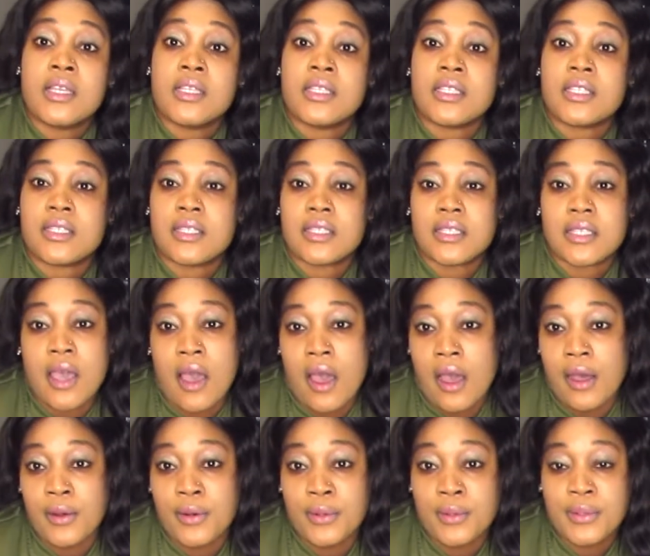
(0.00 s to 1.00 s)
so
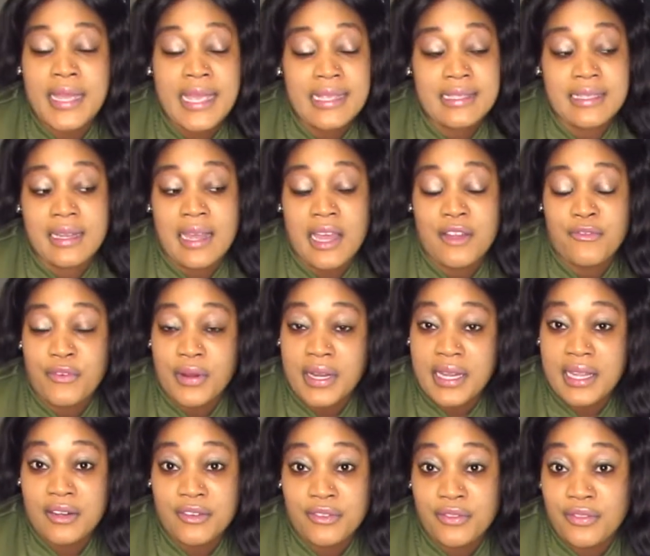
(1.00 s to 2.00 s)
it's an
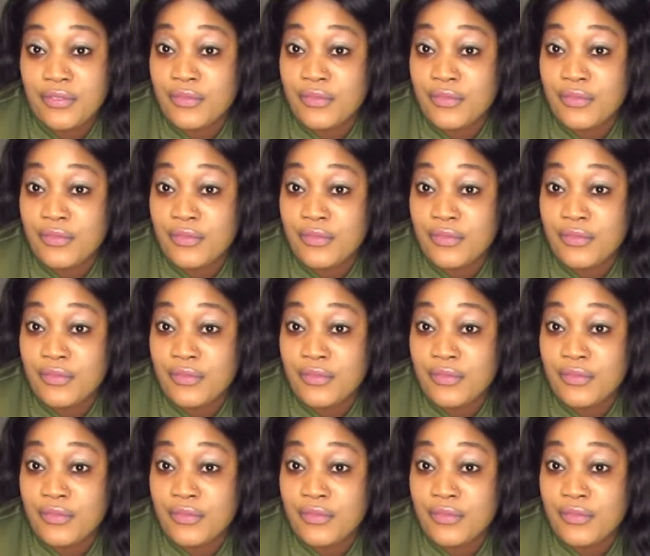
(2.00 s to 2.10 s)
African